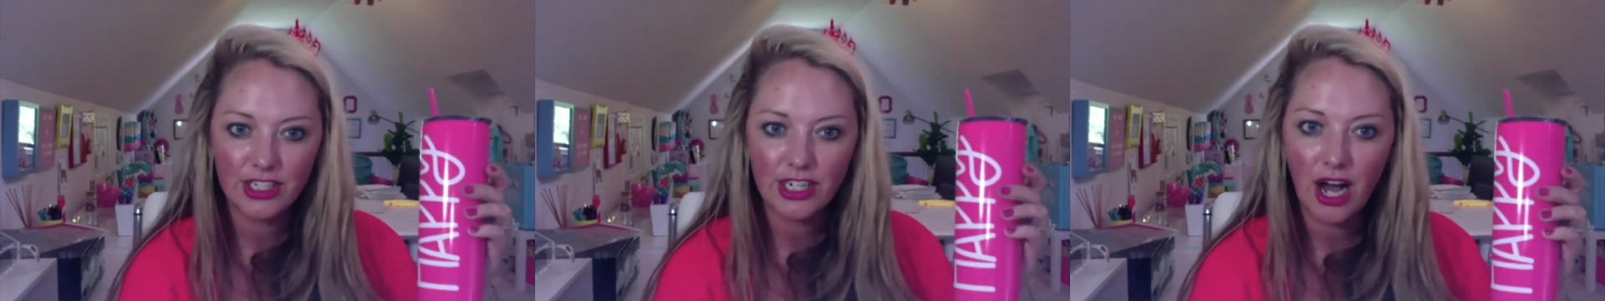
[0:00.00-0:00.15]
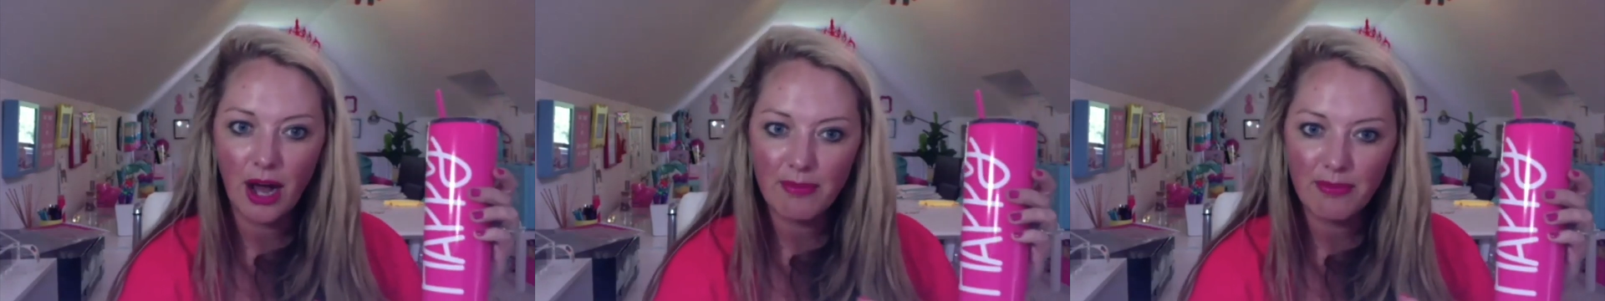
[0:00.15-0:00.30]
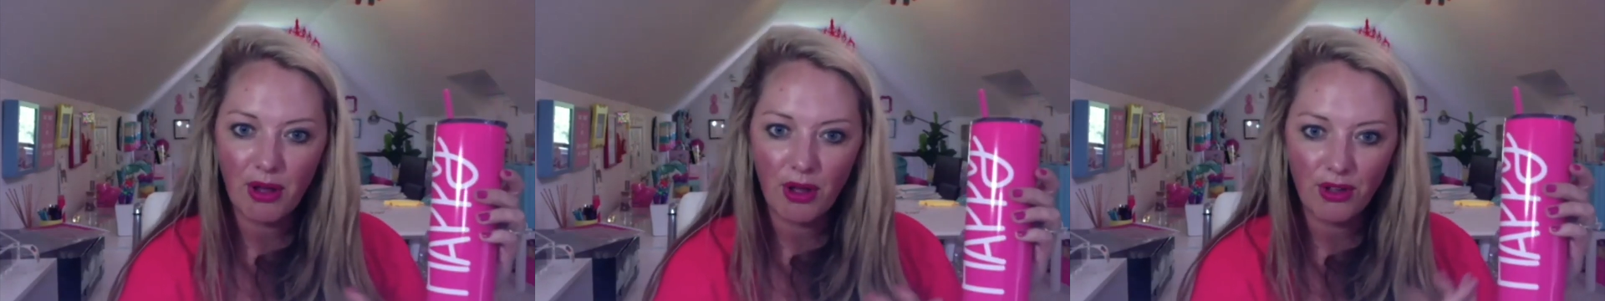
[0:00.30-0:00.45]

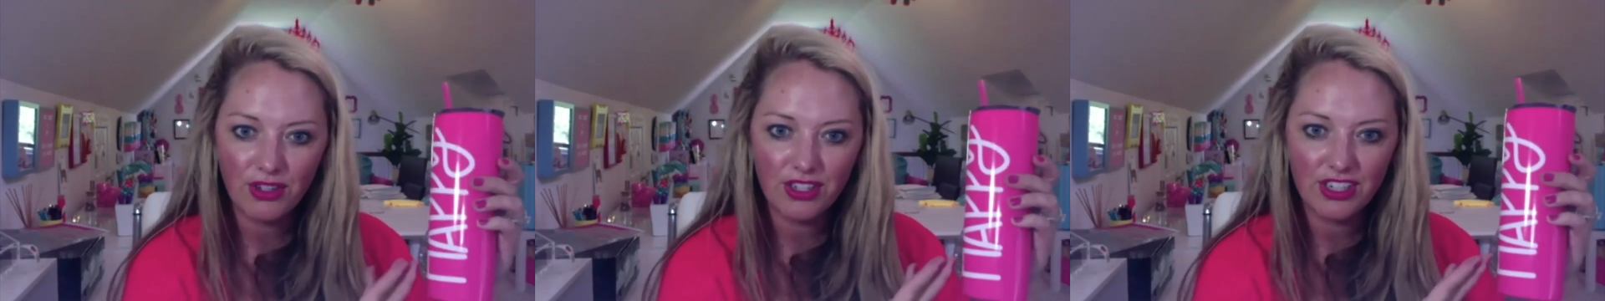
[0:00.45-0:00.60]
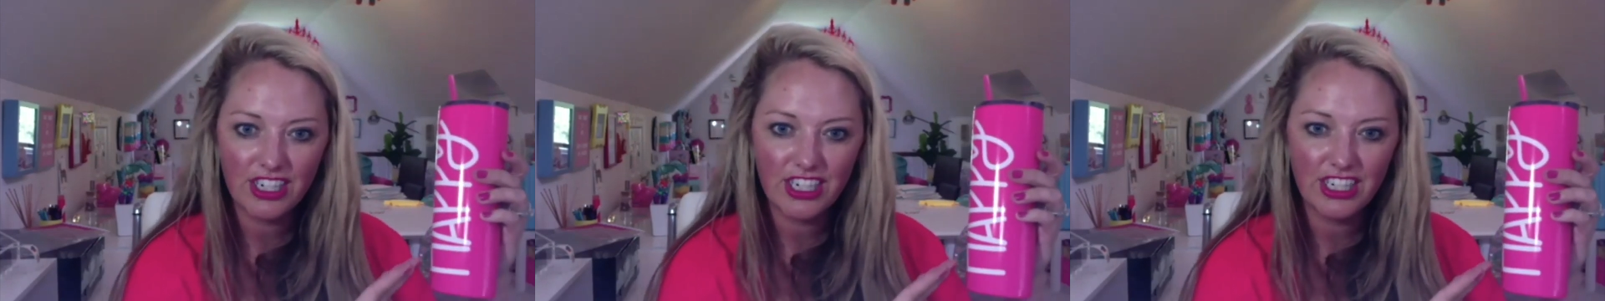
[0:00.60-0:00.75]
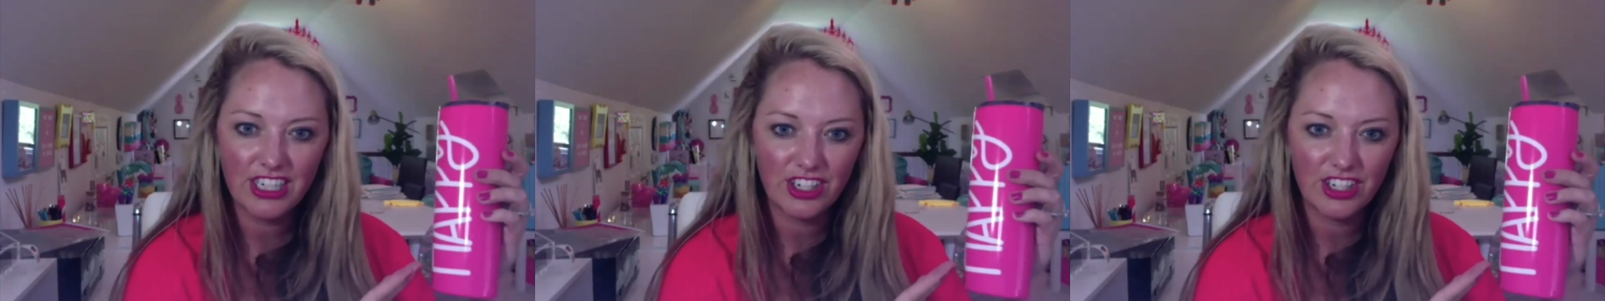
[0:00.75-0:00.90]
cup
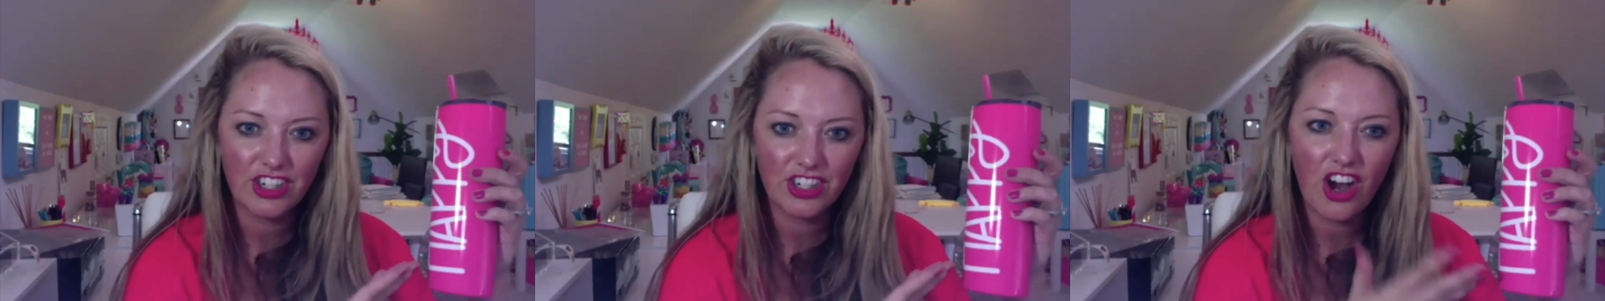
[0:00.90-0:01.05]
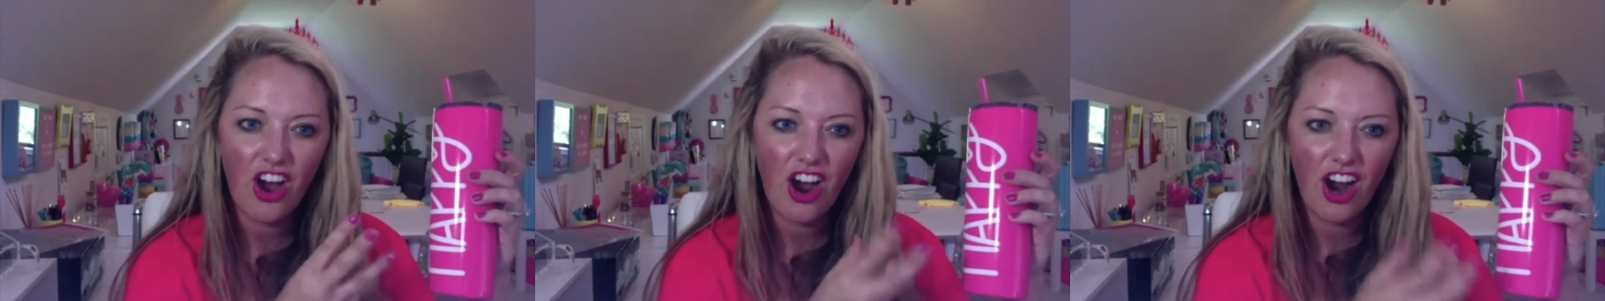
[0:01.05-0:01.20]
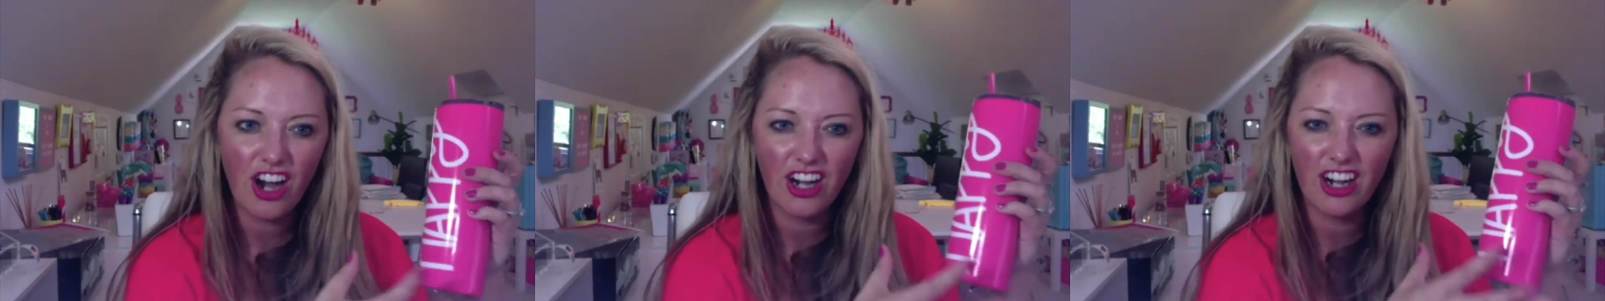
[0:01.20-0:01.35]
holder in your
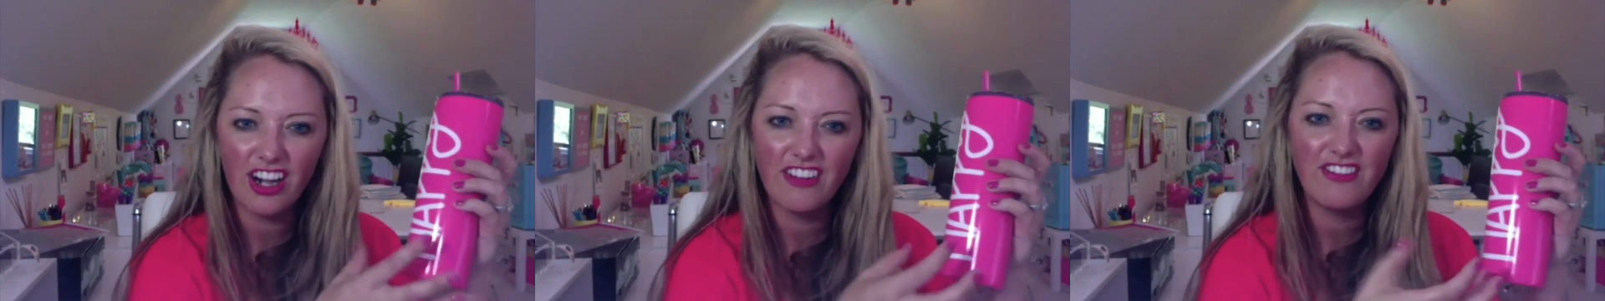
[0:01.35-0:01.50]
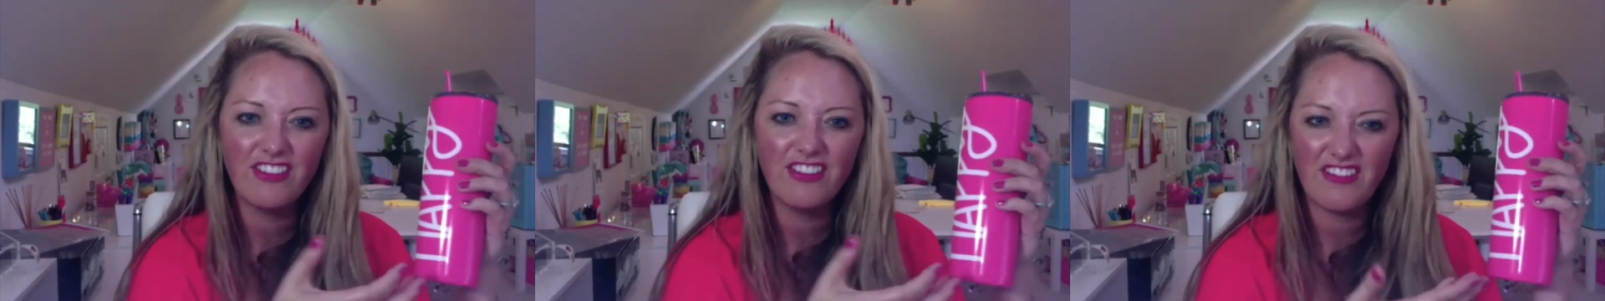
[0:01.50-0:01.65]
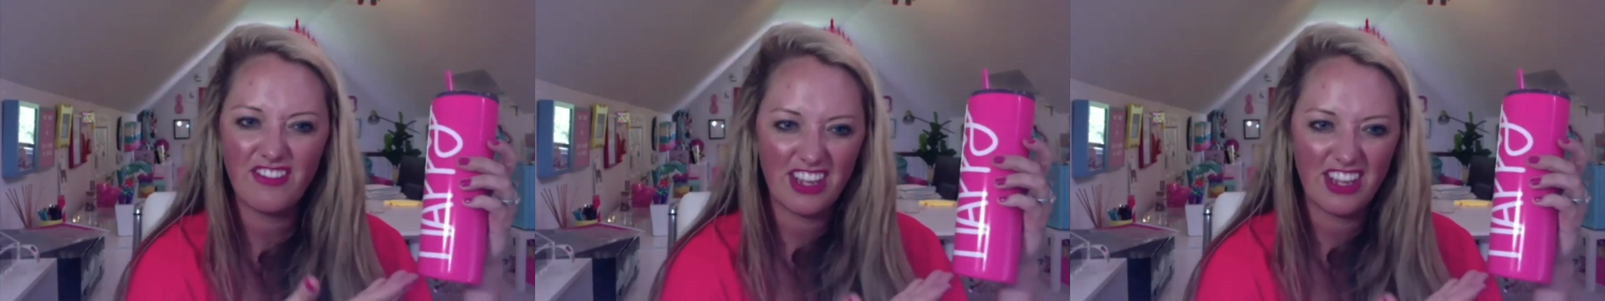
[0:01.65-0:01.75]
car or if,